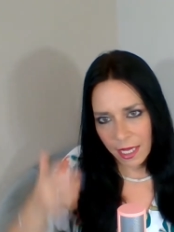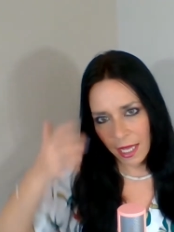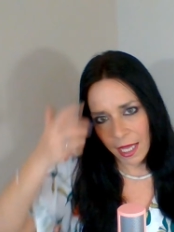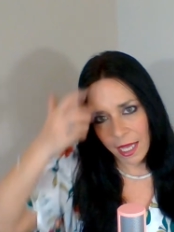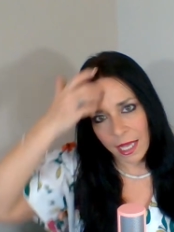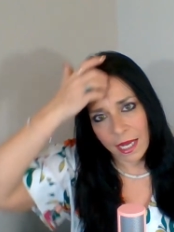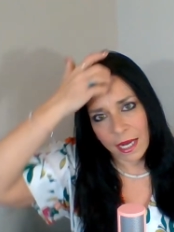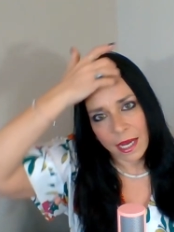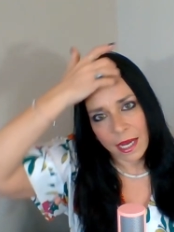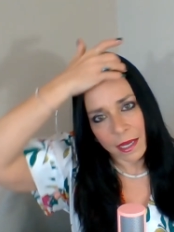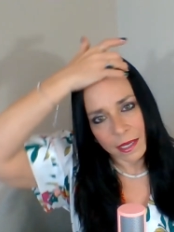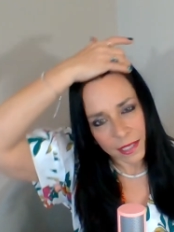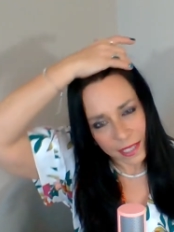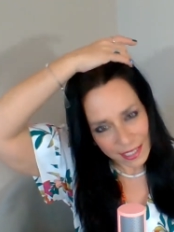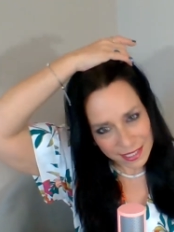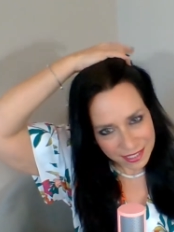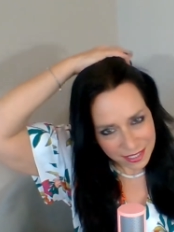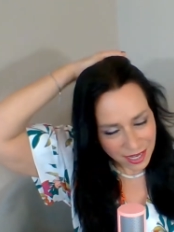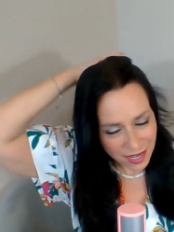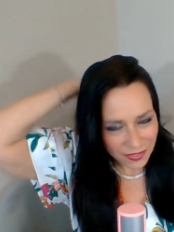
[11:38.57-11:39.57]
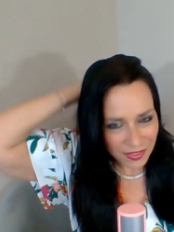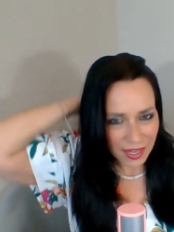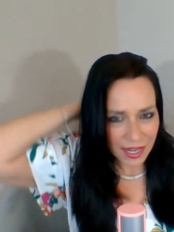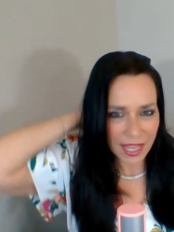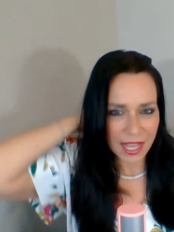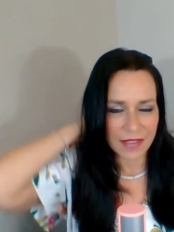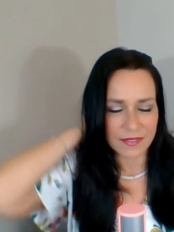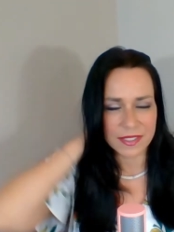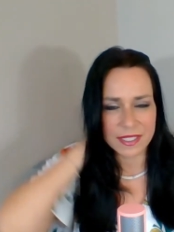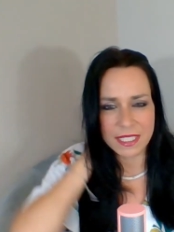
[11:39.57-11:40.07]
And it's not that I
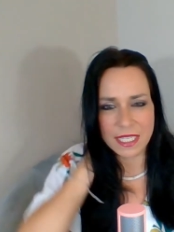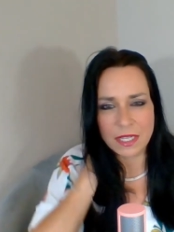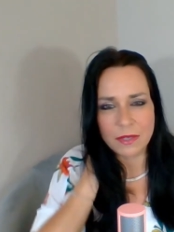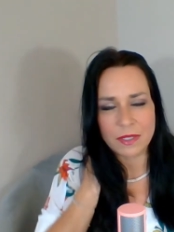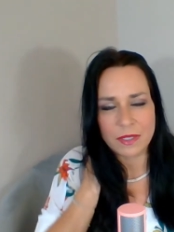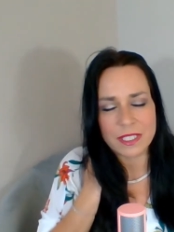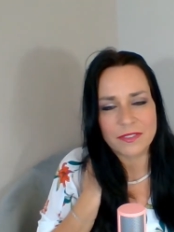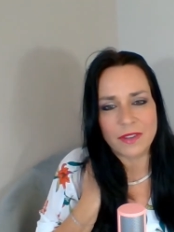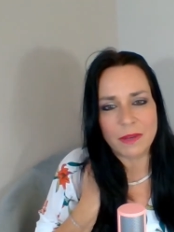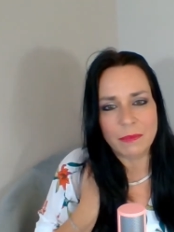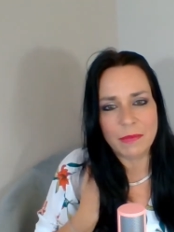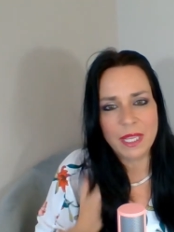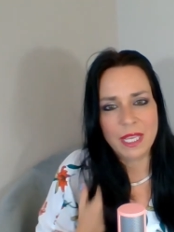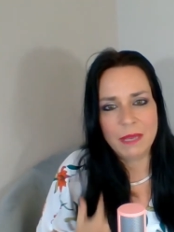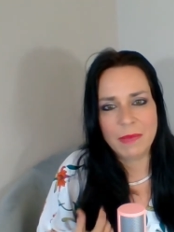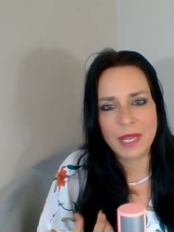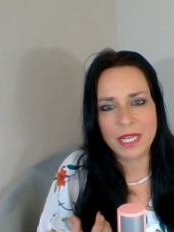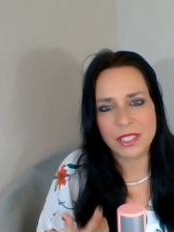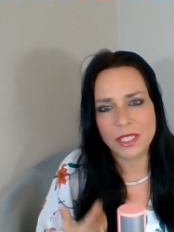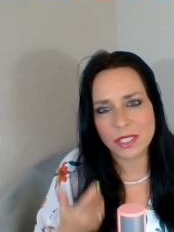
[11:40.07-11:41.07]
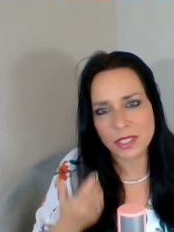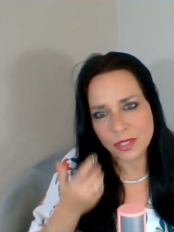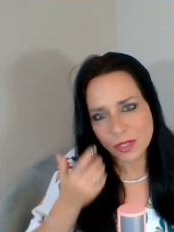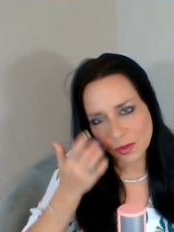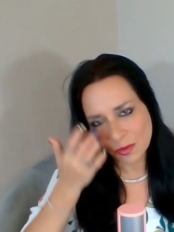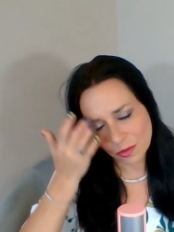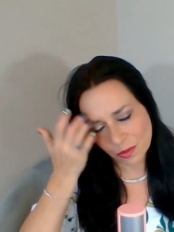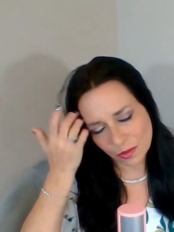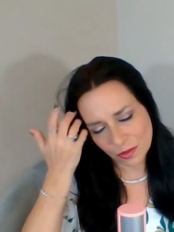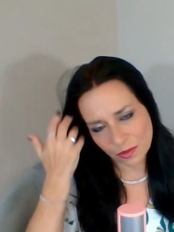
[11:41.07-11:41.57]
have secrets from him. I just
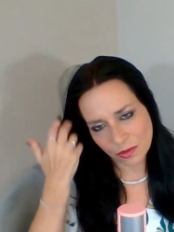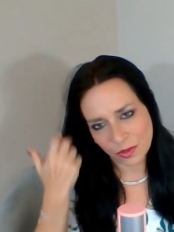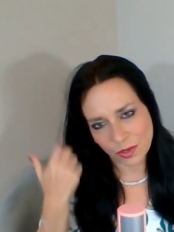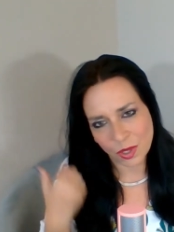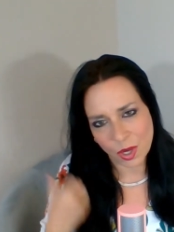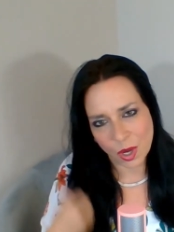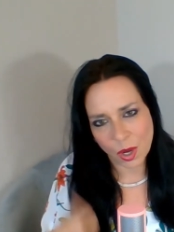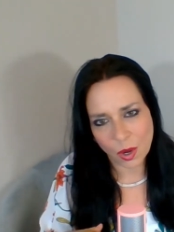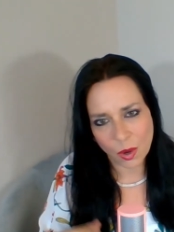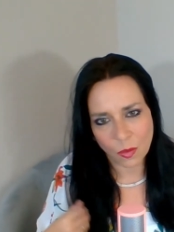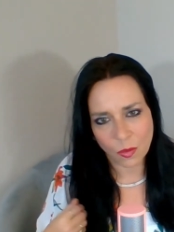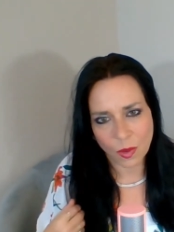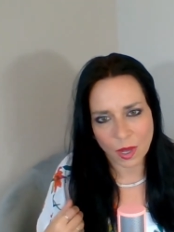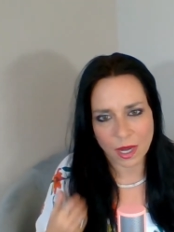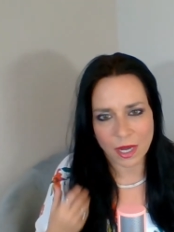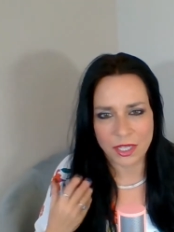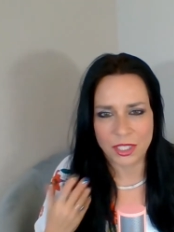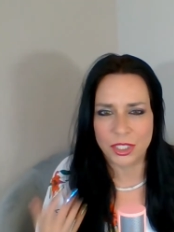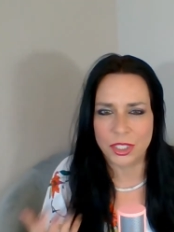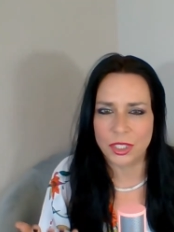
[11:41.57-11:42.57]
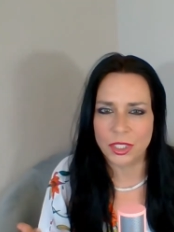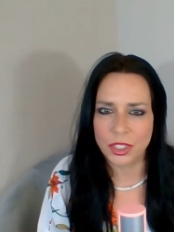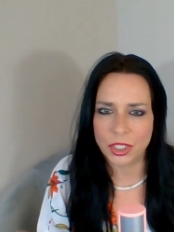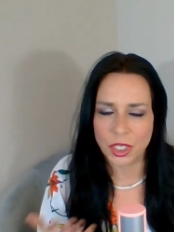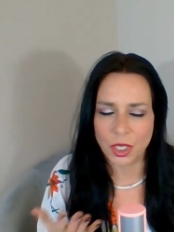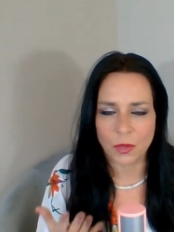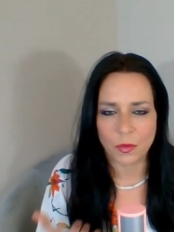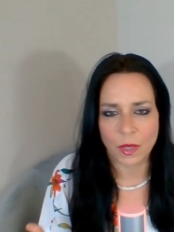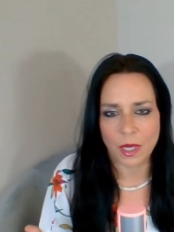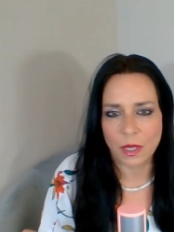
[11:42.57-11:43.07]
don't know what I should
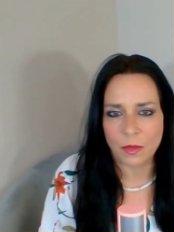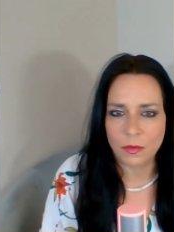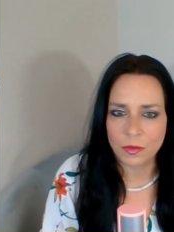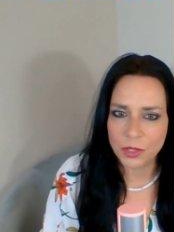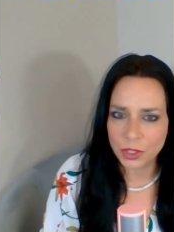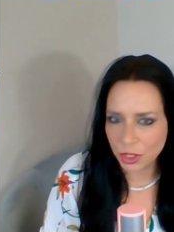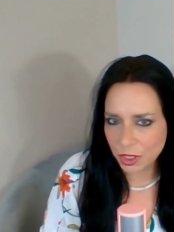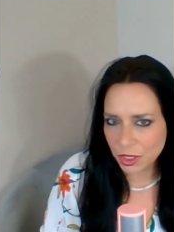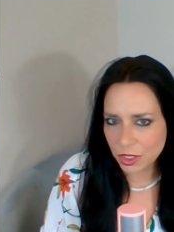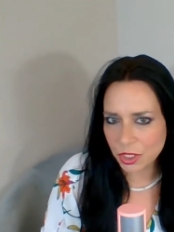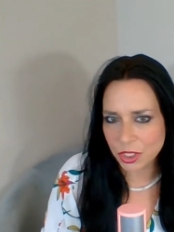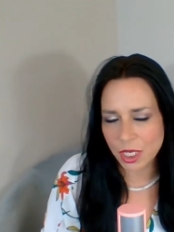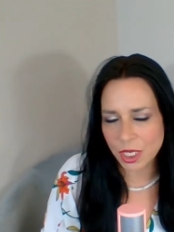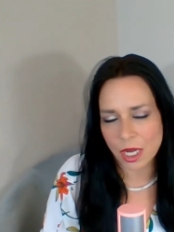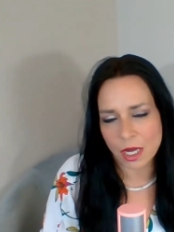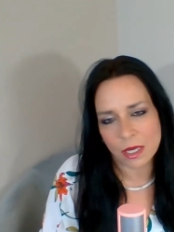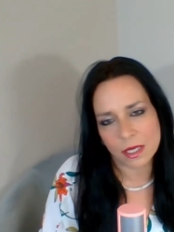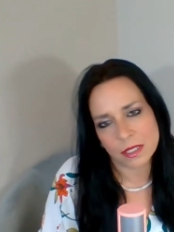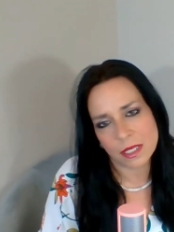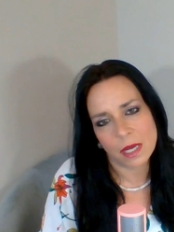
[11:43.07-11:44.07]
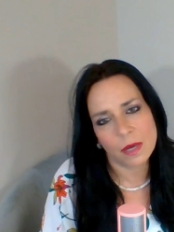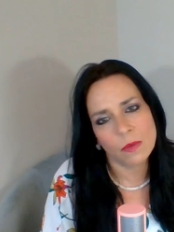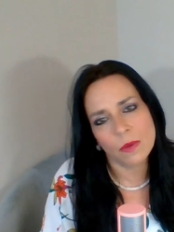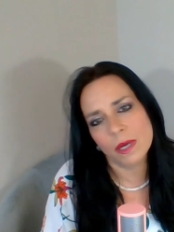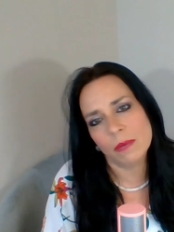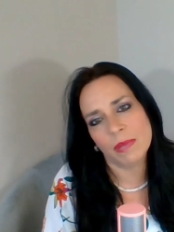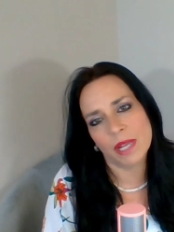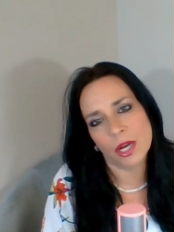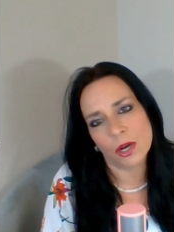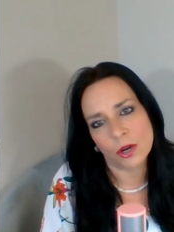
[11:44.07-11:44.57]
share and what I shouldn't share, because I don't want
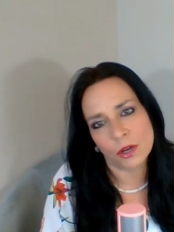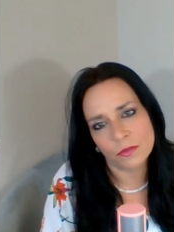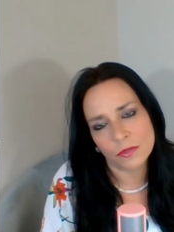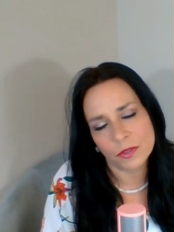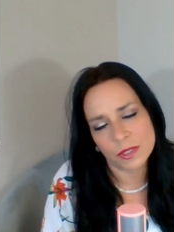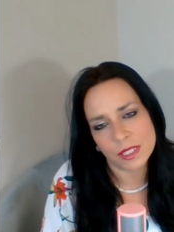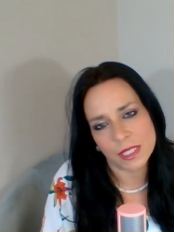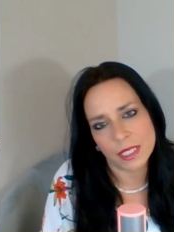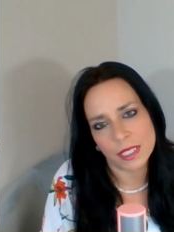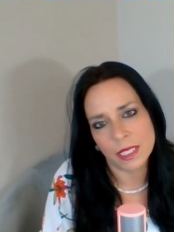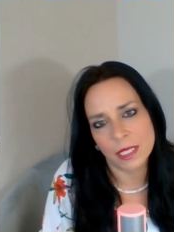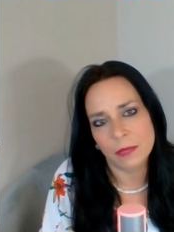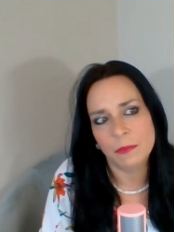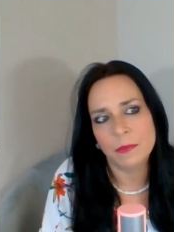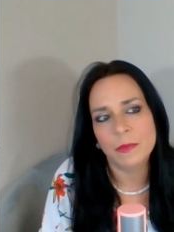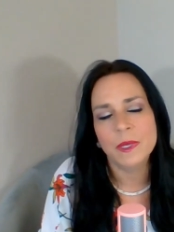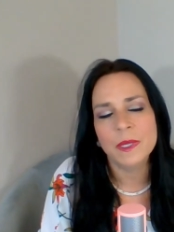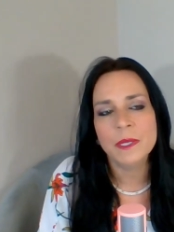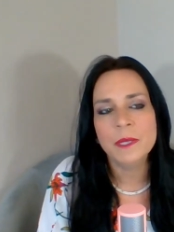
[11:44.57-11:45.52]
to be hurtful to him.